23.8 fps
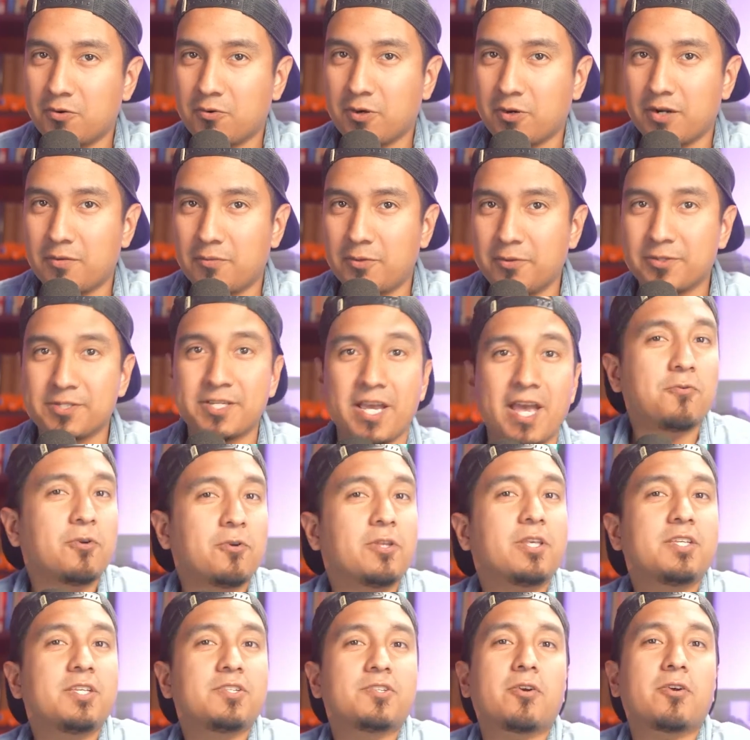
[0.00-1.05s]
Incredibles and
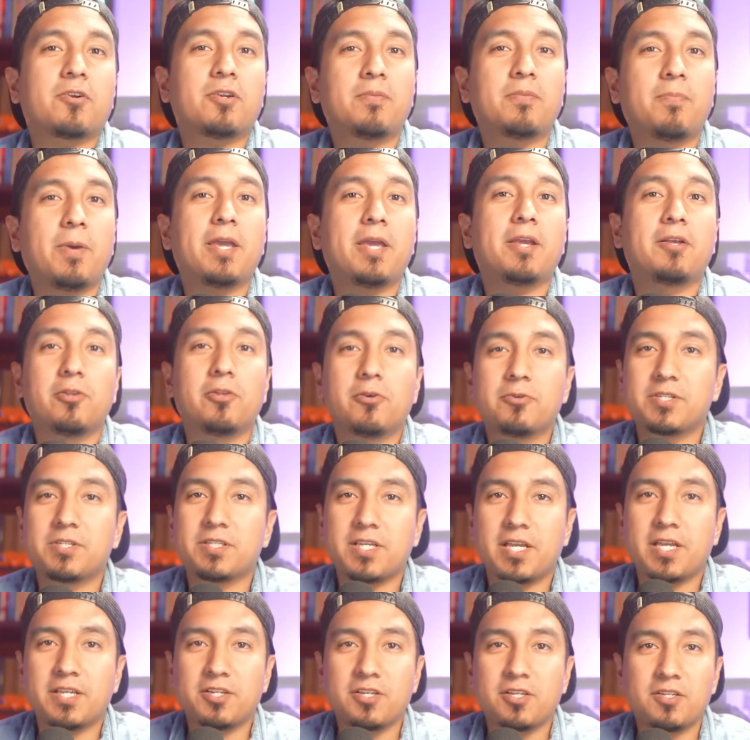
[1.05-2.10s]
really started to pay close
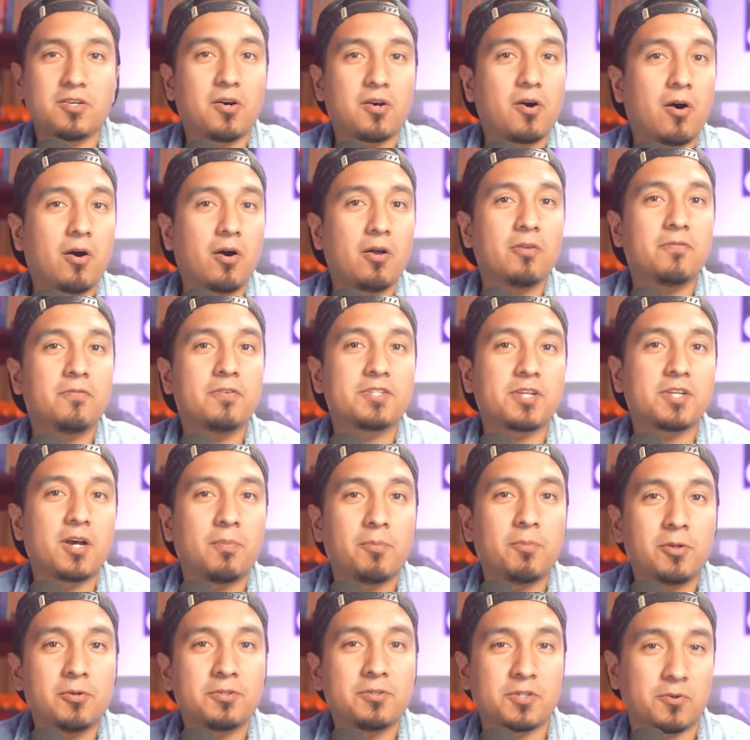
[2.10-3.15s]
attention to all of his
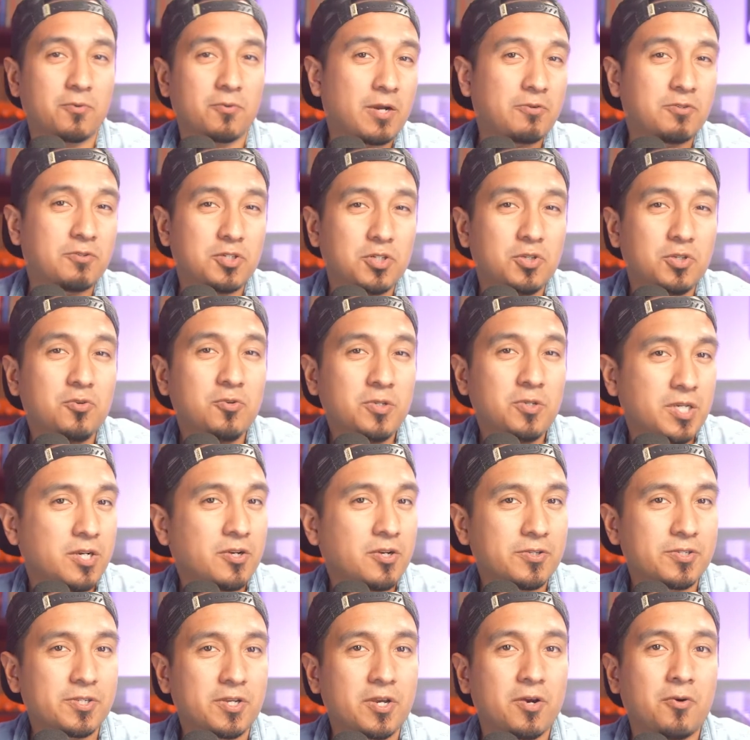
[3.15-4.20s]
uploads around 2
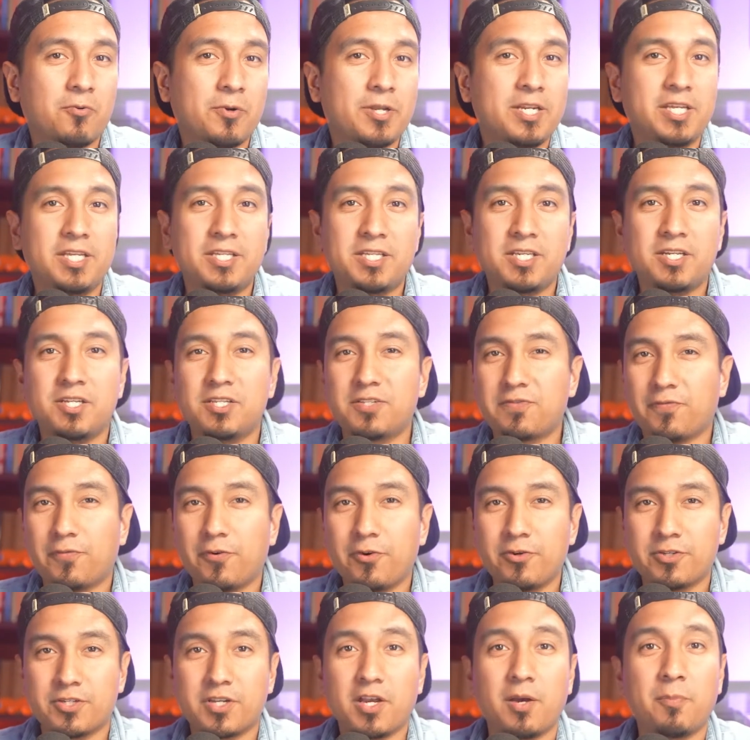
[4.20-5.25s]
years ago when he did his
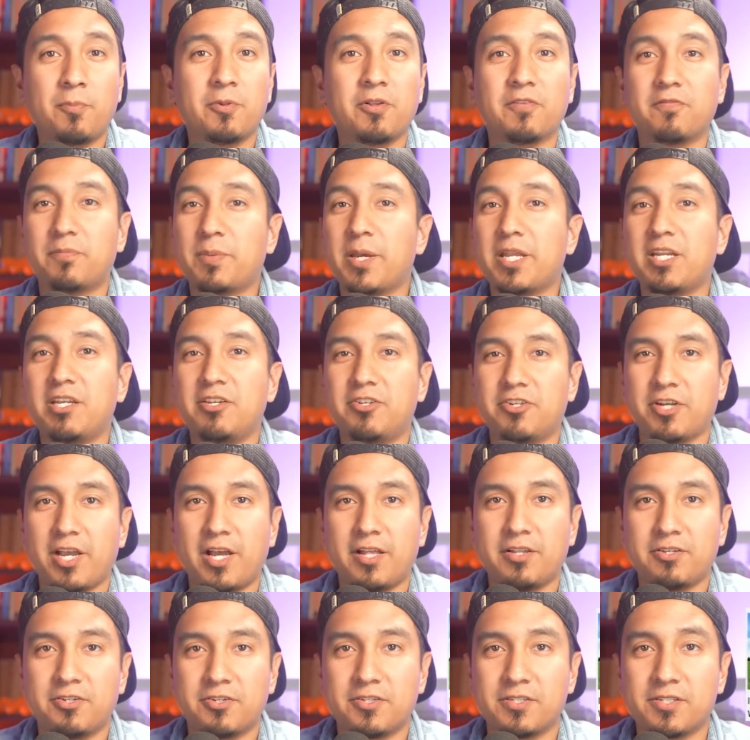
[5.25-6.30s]
first couple of penny
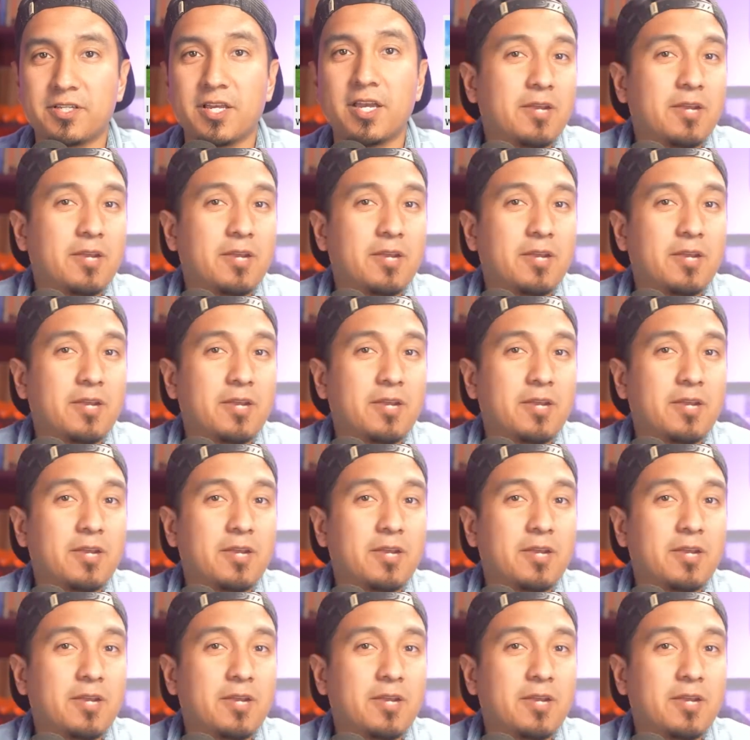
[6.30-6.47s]
challenges.